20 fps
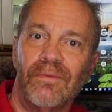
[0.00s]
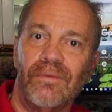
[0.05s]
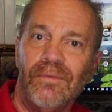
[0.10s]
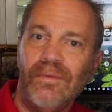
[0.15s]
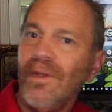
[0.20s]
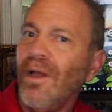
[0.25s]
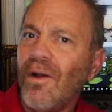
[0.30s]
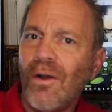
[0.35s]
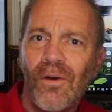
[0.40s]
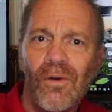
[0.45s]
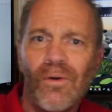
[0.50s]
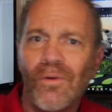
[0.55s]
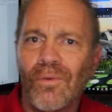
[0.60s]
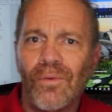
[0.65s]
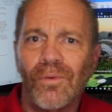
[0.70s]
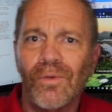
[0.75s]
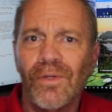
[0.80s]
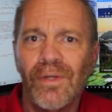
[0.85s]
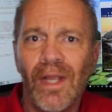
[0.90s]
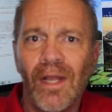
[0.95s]

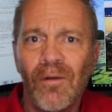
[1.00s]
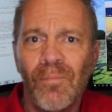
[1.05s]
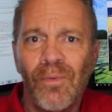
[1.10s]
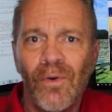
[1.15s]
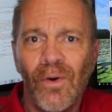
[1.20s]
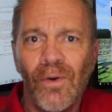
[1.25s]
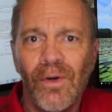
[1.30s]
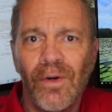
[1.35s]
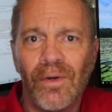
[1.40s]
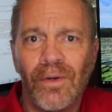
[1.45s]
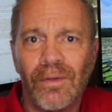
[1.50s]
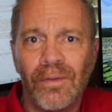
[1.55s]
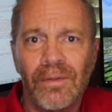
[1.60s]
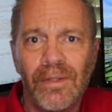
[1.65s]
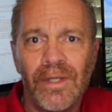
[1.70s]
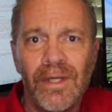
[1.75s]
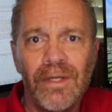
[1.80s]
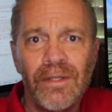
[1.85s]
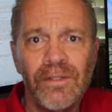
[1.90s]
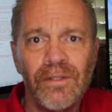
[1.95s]
No, you got a broker,
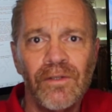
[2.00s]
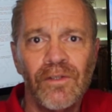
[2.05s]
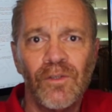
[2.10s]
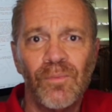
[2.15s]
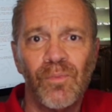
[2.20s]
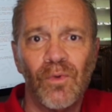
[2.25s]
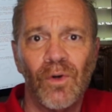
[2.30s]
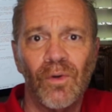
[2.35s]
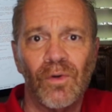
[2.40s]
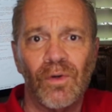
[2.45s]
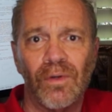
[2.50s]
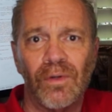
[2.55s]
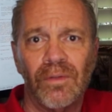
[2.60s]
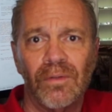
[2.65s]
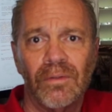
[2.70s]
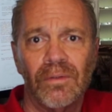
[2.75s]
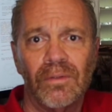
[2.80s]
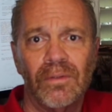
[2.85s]
an insurance broker.